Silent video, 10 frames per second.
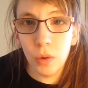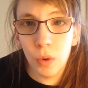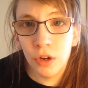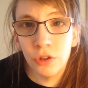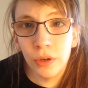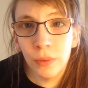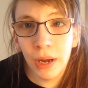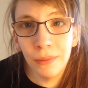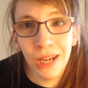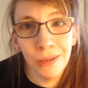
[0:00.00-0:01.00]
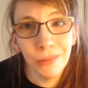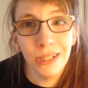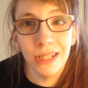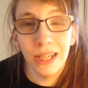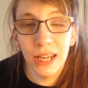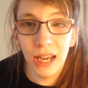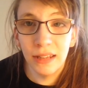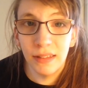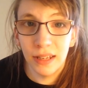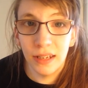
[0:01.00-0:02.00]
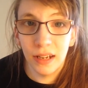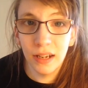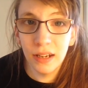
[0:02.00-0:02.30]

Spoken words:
wandering around aimlessly, and then